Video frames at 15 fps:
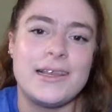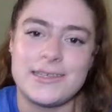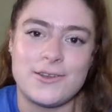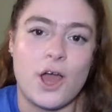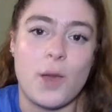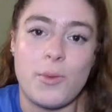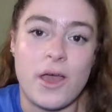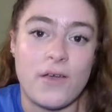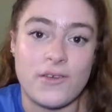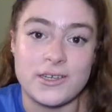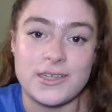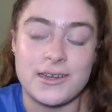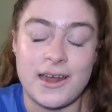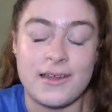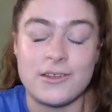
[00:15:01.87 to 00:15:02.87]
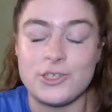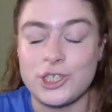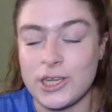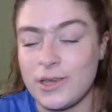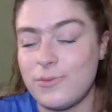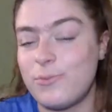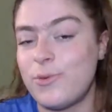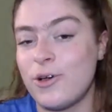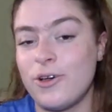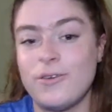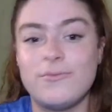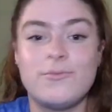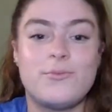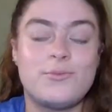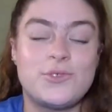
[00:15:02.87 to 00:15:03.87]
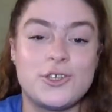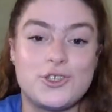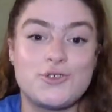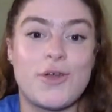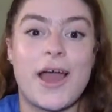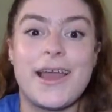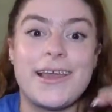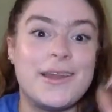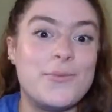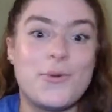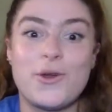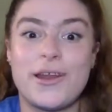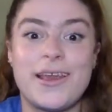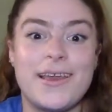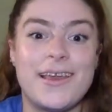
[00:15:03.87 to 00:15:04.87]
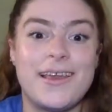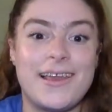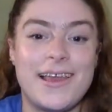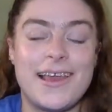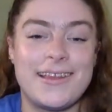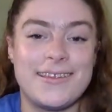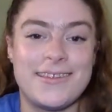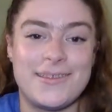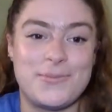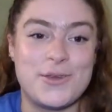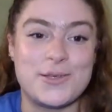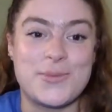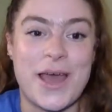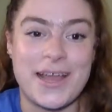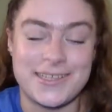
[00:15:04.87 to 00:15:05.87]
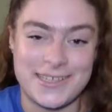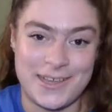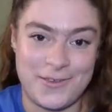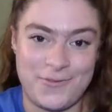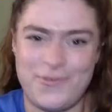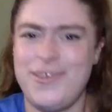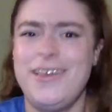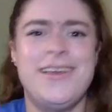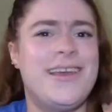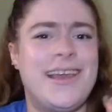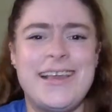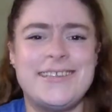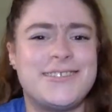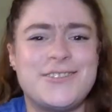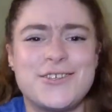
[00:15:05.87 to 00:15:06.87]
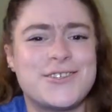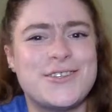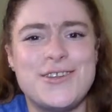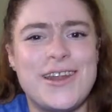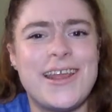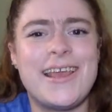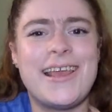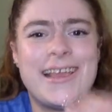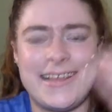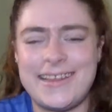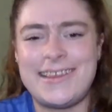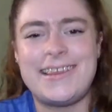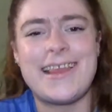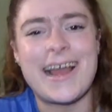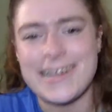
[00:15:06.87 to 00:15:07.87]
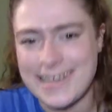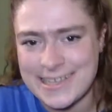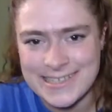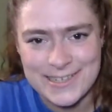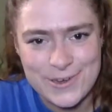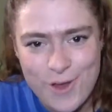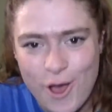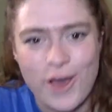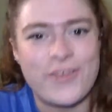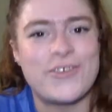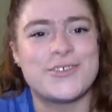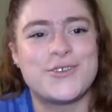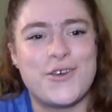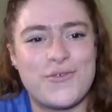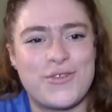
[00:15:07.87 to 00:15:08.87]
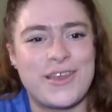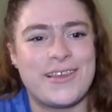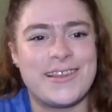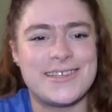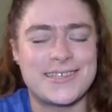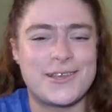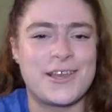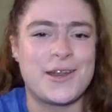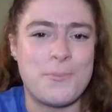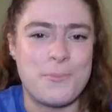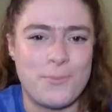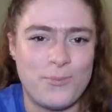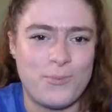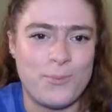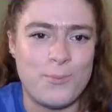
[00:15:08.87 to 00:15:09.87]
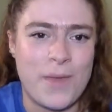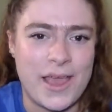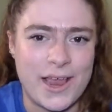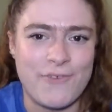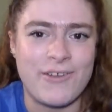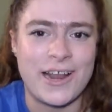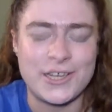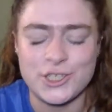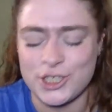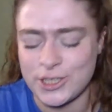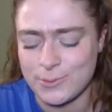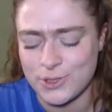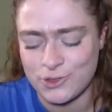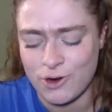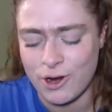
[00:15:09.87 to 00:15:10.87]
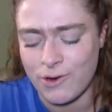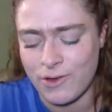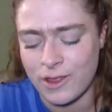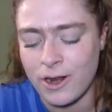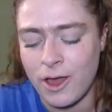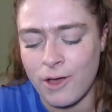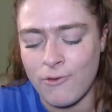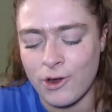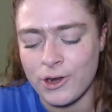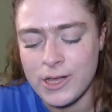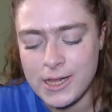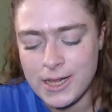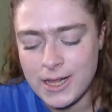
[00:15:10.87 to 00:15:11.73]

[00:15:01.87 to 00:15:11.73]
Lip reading: is not a perfect analogy, but to try and put it in perspective, it's just it, that is not the sort of thing that's going to make a relationship stronger in the long run.